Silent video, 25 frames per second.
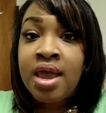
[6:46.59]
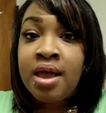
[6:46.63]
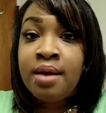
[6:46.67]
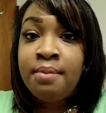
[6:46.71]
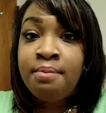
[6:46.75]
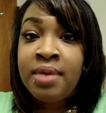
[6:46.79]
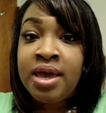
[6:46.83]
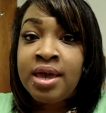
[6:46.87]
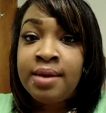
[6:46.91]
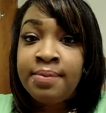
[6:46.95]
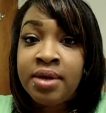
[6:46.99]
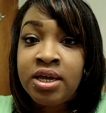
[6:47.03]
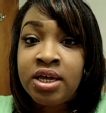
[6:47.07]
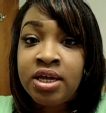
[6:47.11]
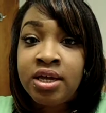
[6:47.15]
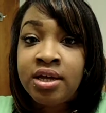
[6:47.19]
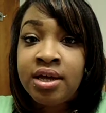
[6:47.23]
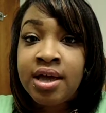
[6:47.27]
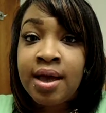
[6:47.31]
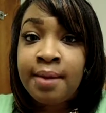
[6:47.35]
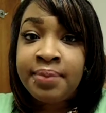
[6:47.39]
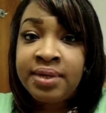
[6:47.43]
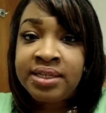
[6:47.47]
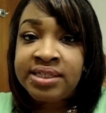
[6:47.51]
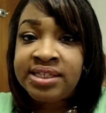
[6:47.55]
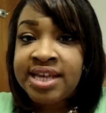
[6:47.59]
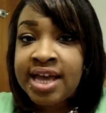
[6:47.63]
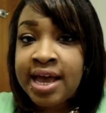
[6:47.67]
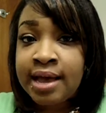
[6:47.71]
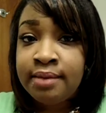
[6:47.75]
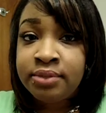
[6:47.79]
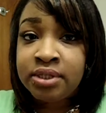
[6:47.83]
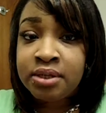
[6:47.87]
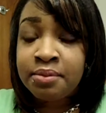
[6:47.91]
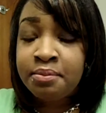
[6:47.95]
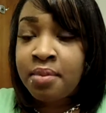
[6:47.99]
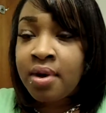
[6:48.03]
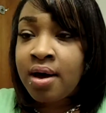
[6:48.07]
maybe a couple of
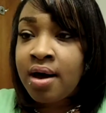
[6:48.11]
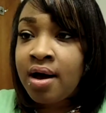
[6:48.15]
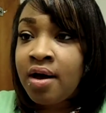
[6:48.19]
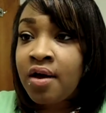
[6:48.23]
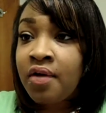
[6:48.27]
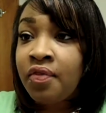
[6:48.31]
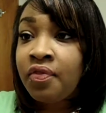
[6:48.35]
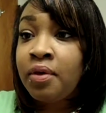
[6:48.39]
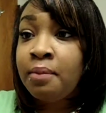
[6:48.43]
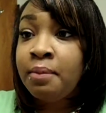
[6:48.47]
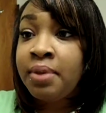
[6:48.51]
times a month,